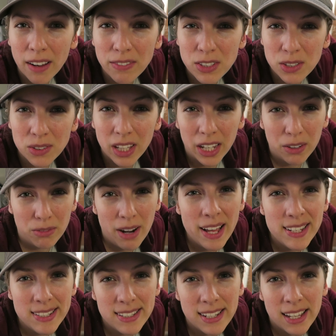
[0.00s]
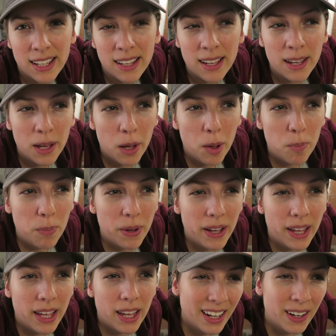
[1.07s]
after you like rest it,
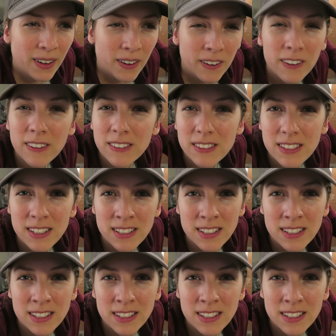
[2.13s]
but it hurts.